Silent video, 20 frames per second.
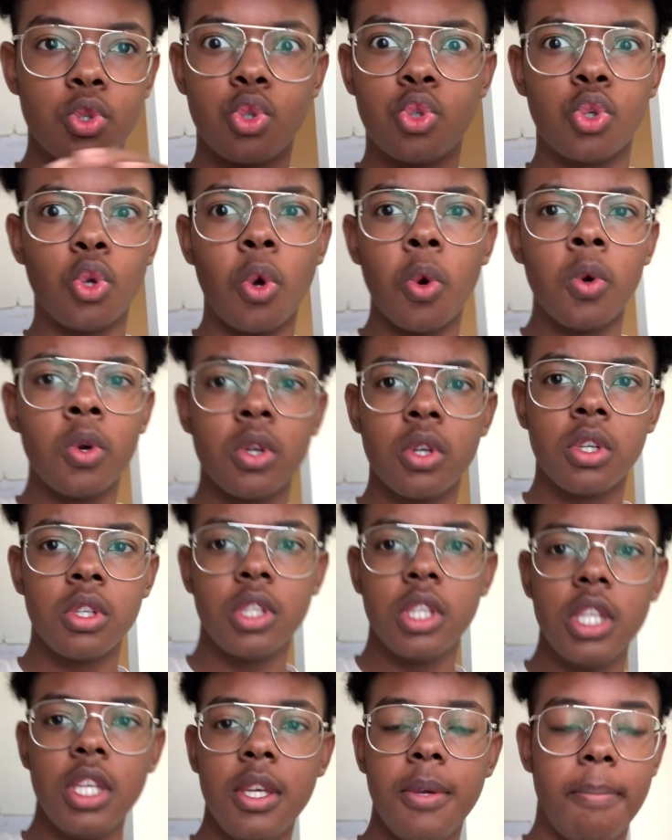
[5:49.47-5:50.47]
so
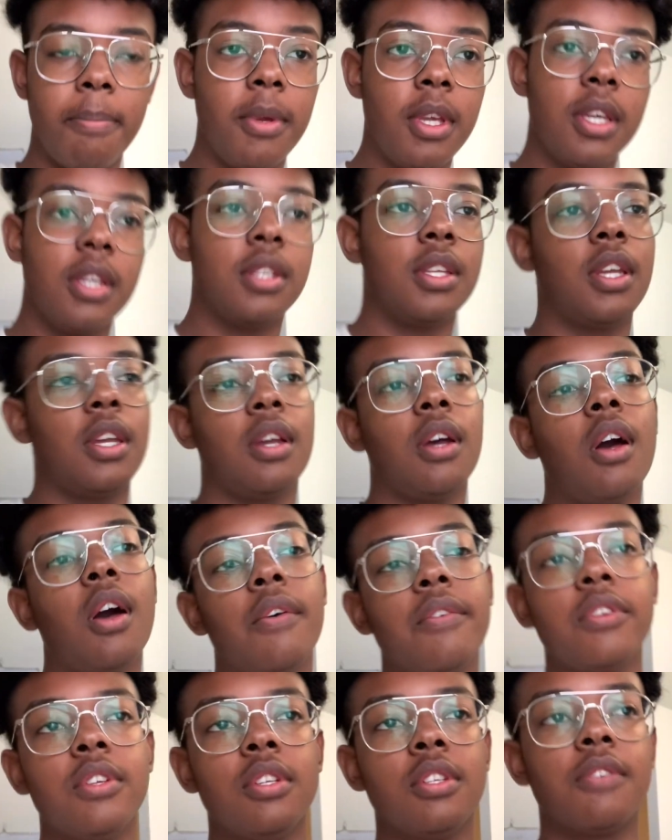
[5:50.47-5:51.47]
early because like
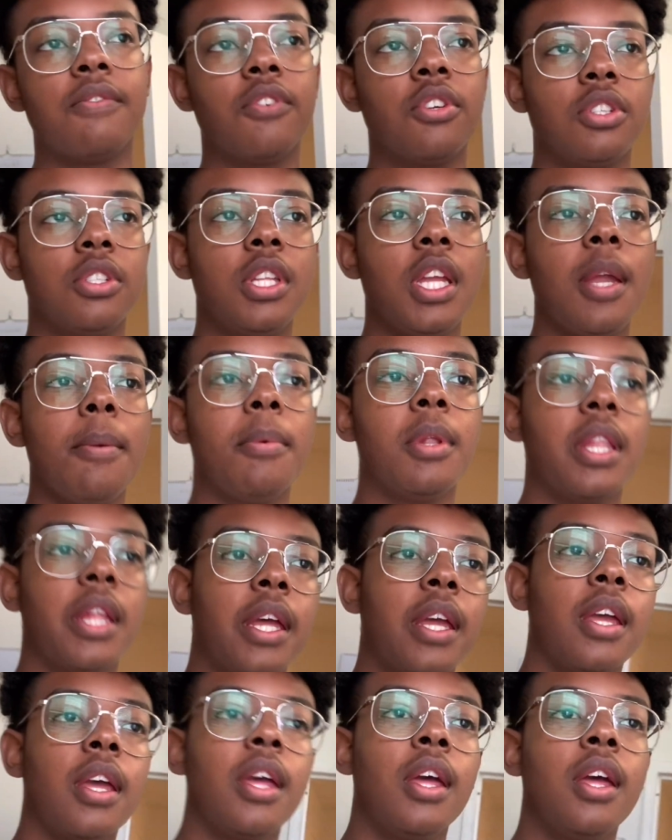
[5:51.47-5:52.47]
obviously it's the first day, but
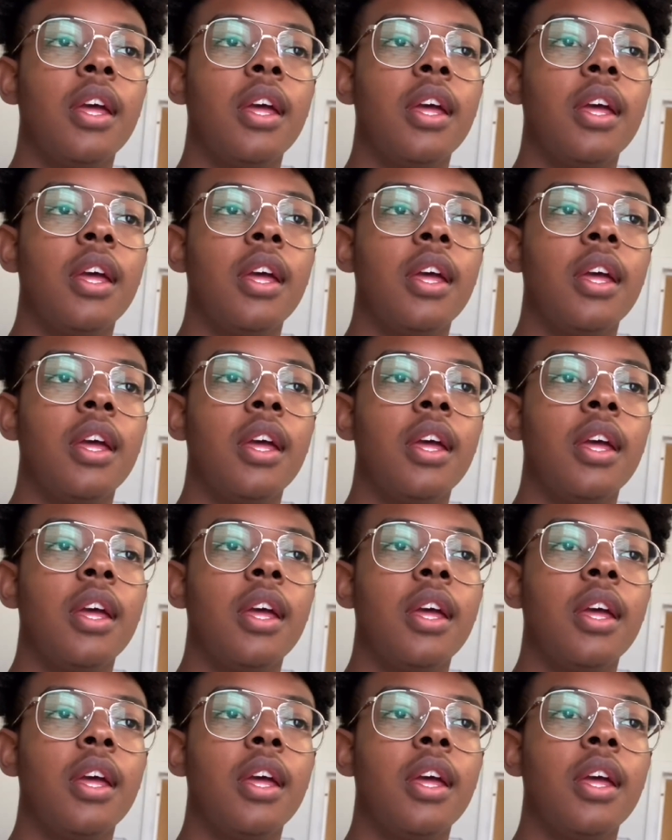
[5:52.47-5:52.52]
like